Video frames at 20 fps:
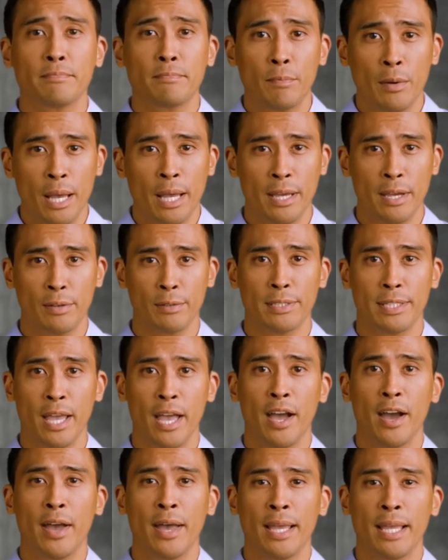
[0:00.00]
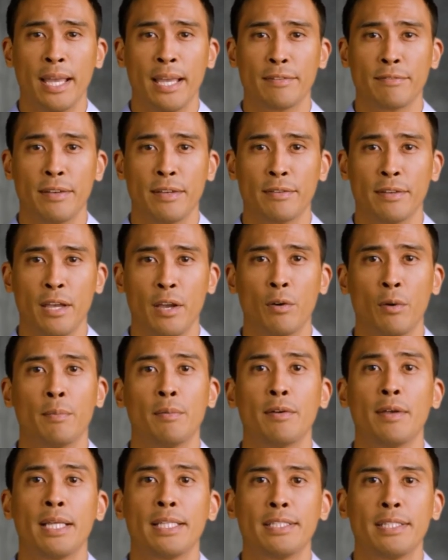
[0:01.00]
where there is a higher level of
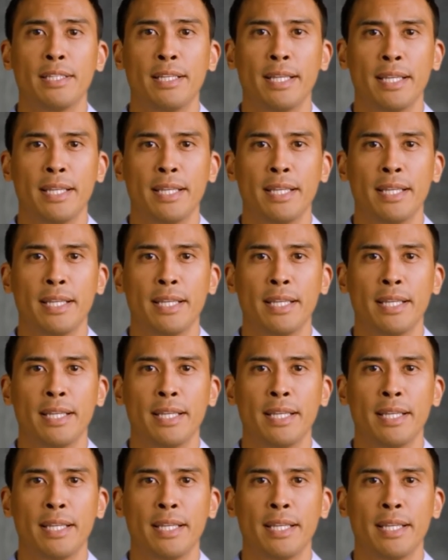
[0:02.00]
cooperation